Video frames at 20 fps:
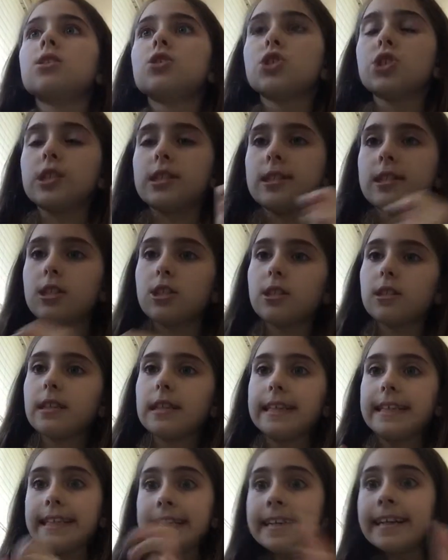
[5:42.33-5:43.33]
just
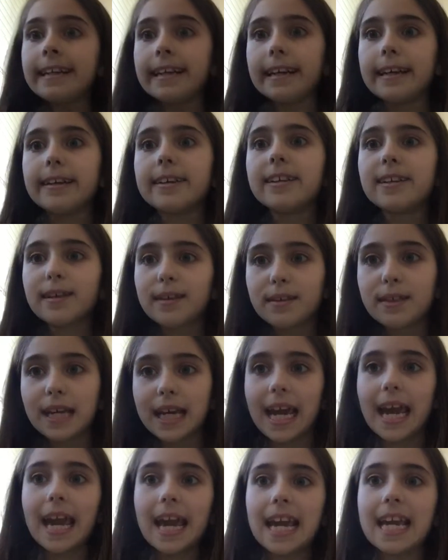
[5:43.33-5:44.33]
eating the
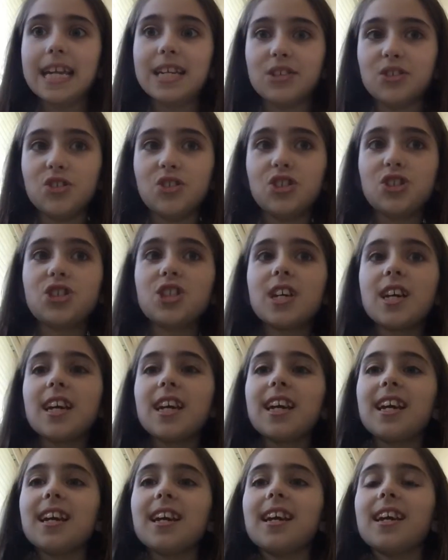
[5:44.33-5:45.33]
cage,
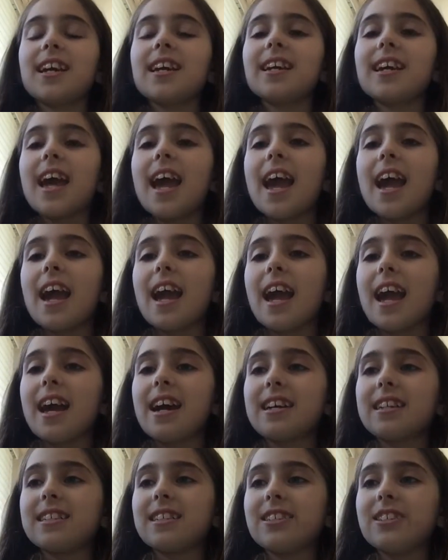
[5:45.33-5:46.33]

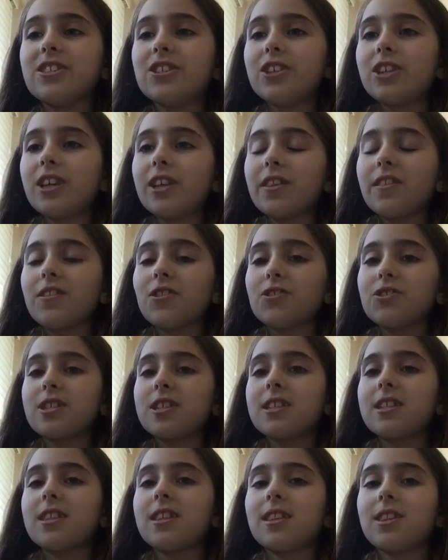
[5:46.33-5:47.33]
and they're
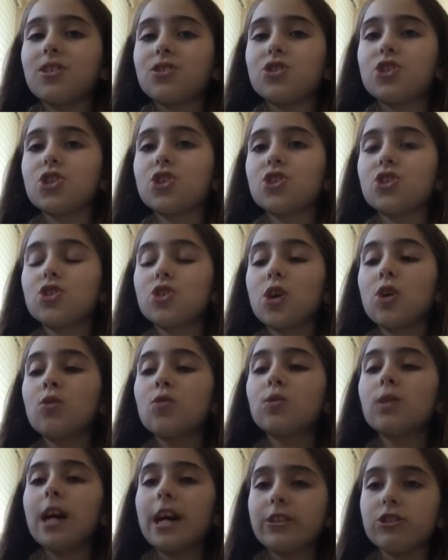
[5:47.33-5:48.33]
just so
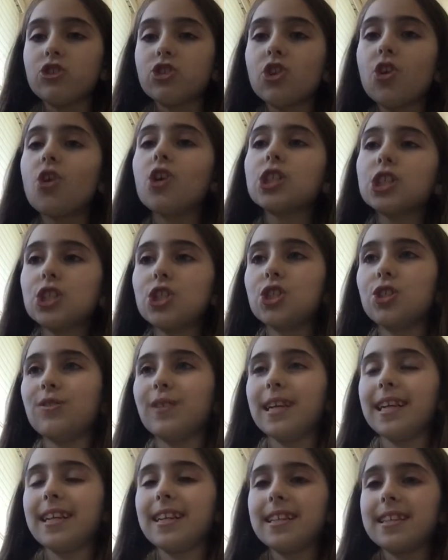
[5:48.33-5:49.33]
latched onto
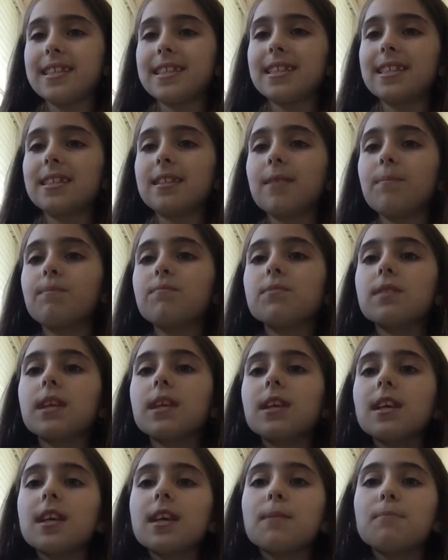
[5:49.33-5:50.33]
it.
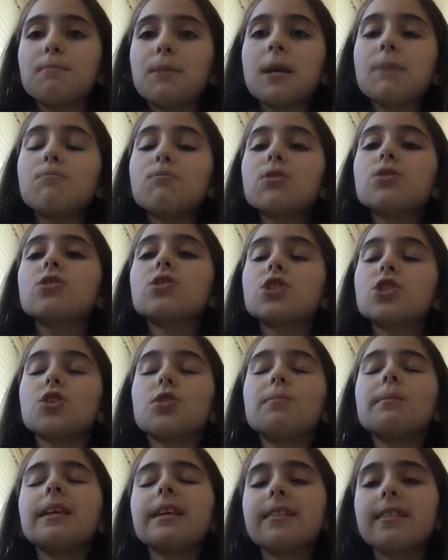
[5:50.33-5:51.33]

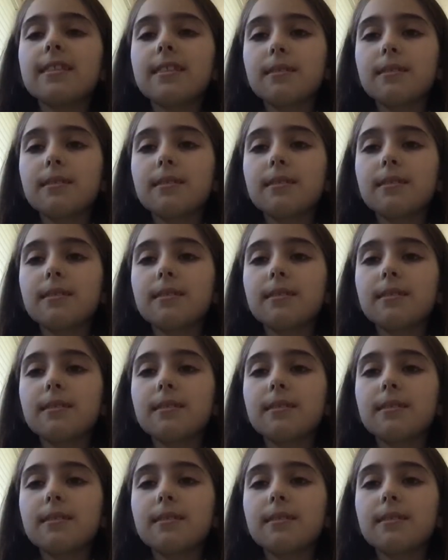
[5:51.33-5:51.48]
So many